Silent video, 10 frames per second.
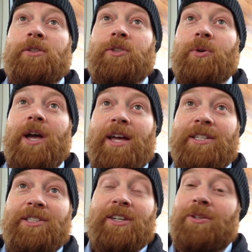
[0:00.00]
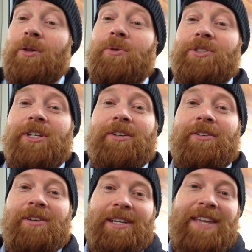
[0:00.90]
So guys, in
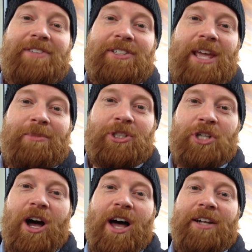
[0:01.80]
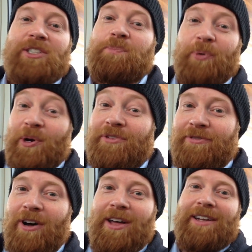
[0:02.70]
closing, give this game a shot. It's pretty
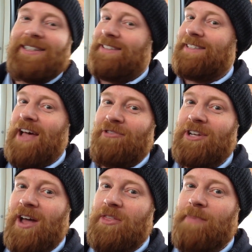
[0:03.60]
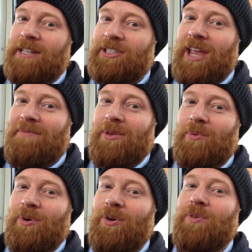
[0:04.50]
fun. Definitely not the best game in the
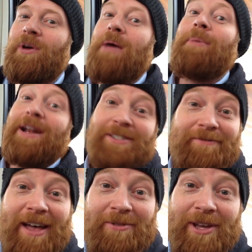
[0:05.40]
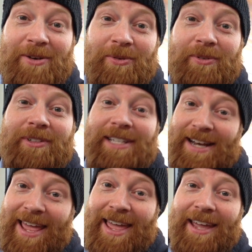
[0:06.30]
world, but as I found out
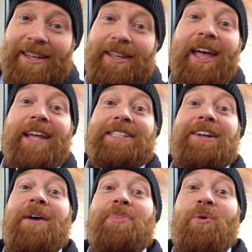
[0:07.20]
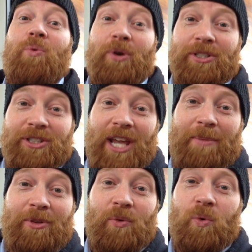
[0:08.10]
today, it's not the worst
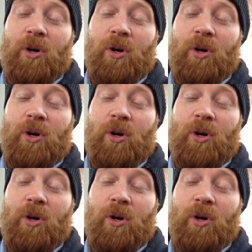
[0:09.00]
game in the